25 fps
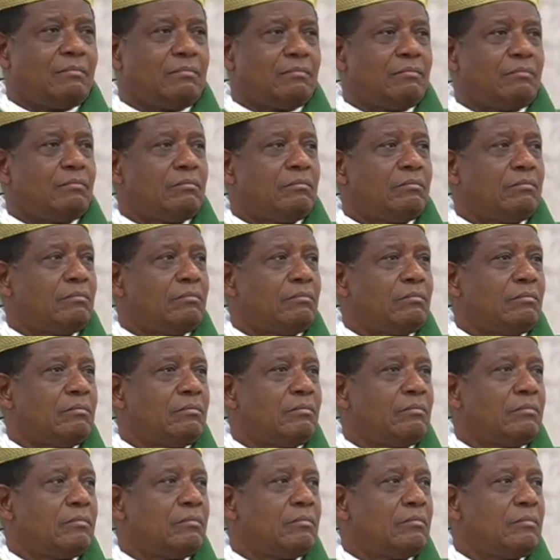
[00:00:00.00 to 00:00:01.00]

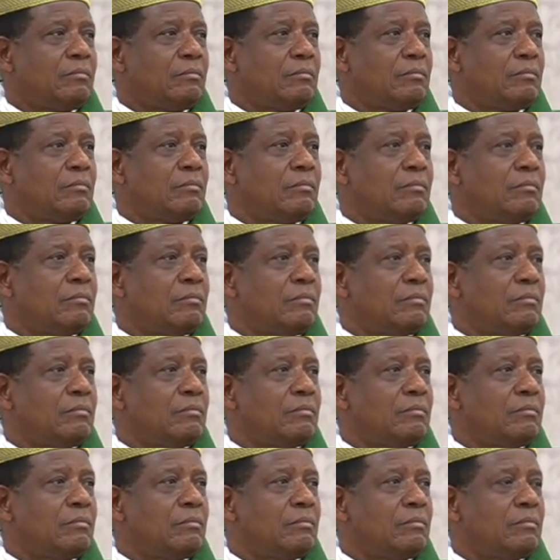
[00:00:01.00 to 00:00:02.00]

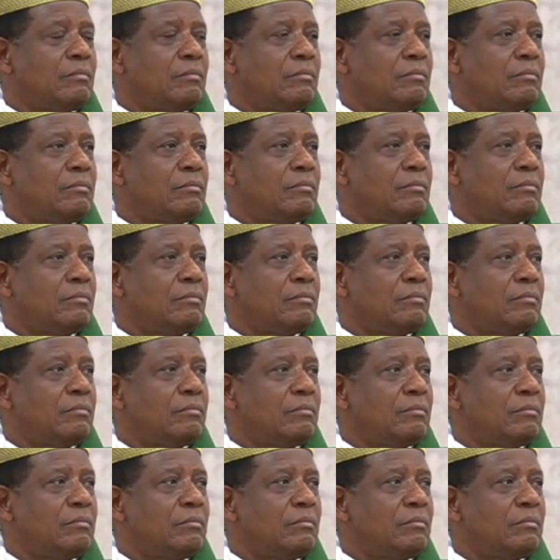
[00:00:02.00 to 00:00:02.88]
Nothing is said.